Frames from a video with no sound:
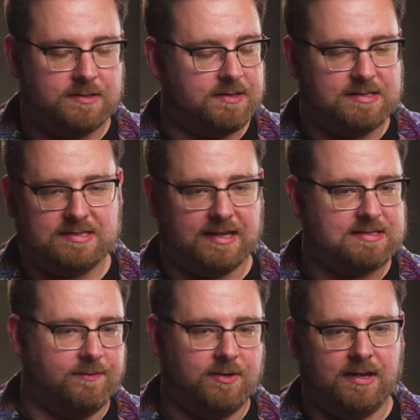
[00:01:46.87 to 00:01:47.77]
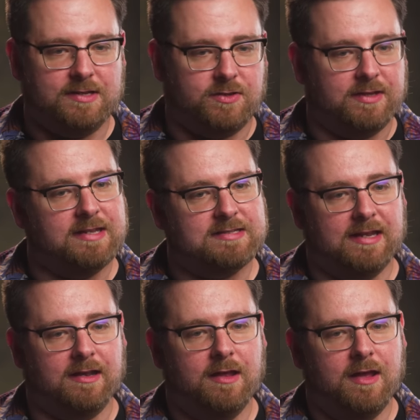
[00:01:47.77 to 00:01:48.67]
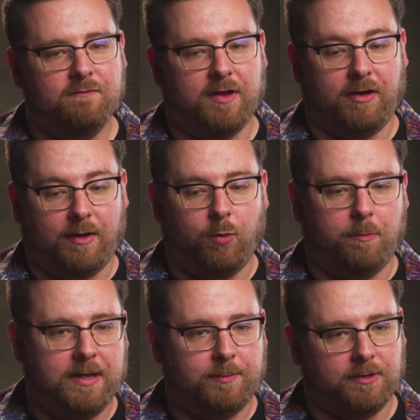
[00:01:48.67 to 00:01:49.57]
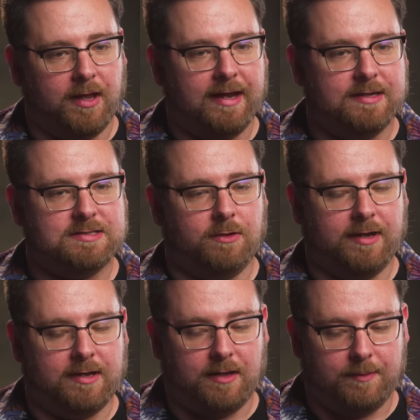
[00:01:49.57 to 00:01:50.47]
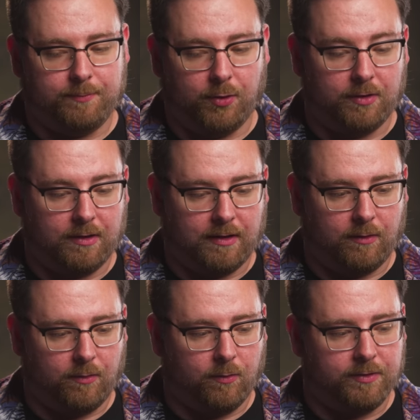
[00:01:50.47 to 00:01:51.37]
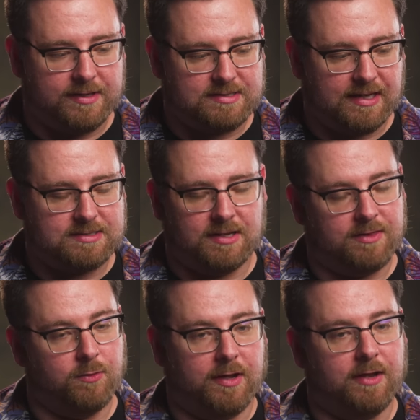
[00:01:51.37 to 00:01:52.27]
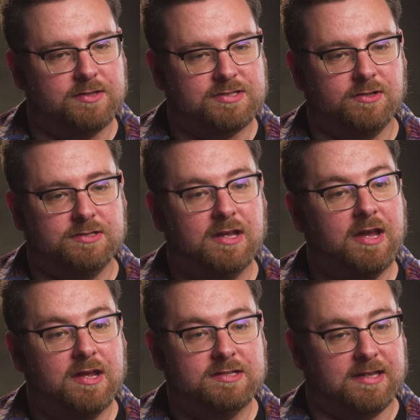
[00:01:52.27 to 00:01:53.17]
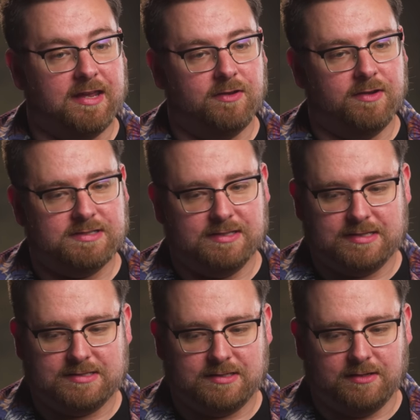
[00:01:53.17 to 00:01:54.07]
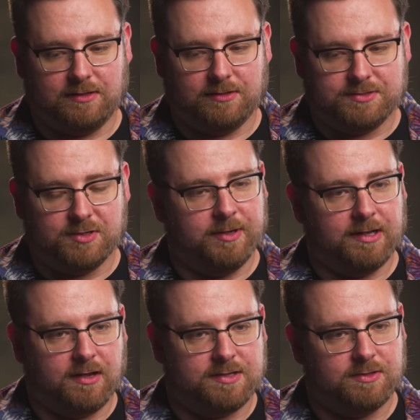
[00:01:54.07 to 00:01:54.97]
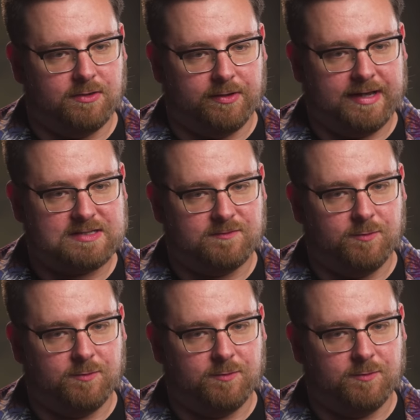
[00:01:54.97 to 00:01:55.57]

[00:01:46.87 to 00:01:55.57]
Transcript: these 6-7 years on the internet, figuring out what people liked. So I put all these things that I thought I understood together into this little 2-minute cartoon called Astiff